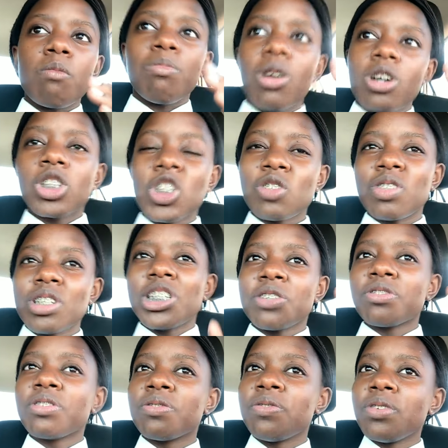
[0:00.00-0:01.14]
because of the
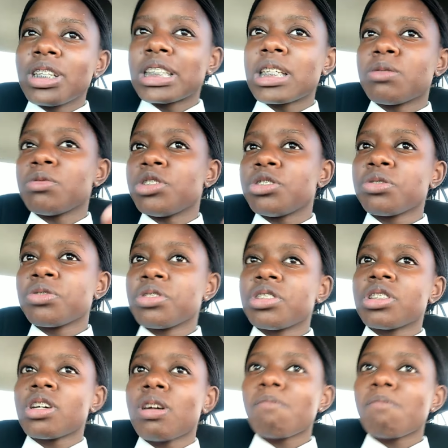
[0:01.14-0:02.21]
different fields that we chose.